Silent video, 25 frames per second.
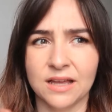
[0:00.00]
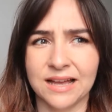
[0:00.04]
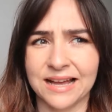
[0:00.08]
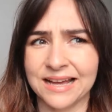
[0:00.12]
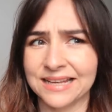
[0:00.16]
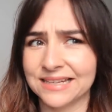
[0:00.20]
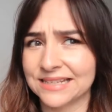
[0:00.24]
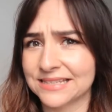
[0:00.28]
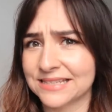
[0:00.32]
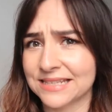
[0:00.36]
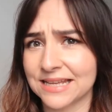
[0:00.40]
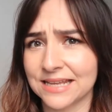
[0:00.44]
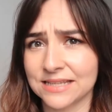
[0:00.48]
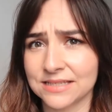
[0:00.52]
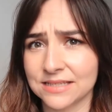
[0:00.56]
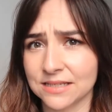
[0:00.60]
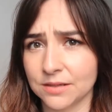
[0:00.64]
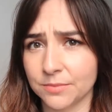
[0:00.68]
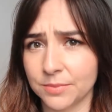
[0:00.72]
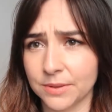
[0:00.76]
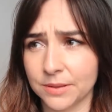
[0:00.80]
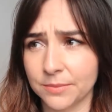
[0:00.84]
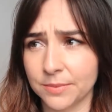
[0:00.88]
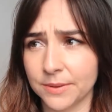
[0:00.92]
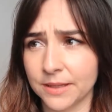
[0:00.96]
Anastasia
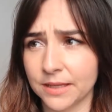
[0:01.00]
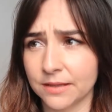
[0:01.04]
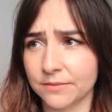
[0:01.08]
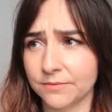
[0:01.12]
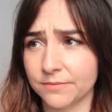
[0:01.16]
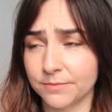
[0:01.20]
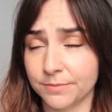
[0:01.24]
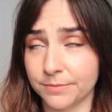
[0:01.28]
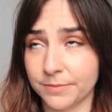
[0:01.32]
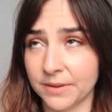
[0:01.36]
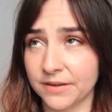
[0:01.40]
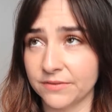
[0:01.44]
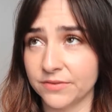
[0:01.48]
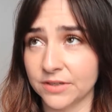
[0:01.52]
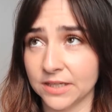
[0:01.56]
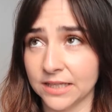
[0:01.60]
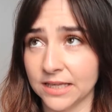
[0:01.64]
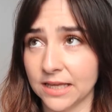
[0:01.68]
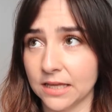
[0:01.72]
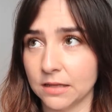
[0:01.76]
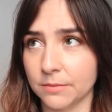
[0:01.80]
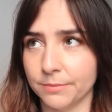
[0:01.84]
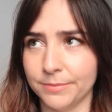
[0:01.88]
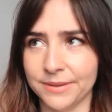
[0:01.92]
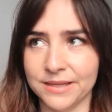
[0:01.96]

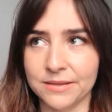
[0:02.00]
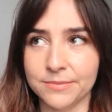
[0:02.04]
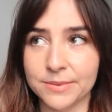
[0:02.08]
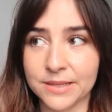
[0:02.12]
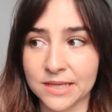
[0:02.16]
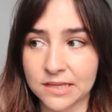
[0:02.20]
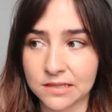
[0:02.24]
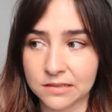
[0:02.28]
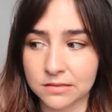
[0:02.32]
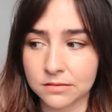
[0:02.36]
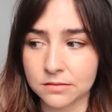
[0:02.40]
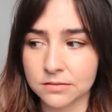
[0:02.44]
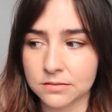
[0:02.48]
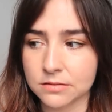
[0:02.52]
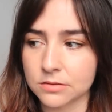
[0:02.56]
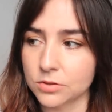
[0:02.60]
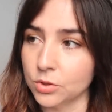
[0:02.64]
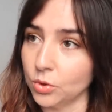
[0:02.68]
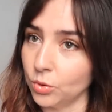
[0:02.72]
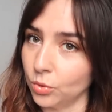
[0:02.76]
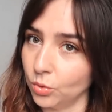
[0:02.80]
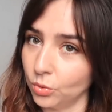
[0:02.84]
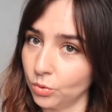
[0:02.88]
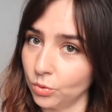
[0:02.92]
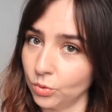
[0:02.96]
Baby Hills?
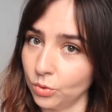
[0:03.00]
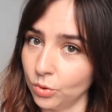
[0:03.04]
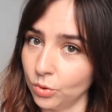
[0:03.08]
No.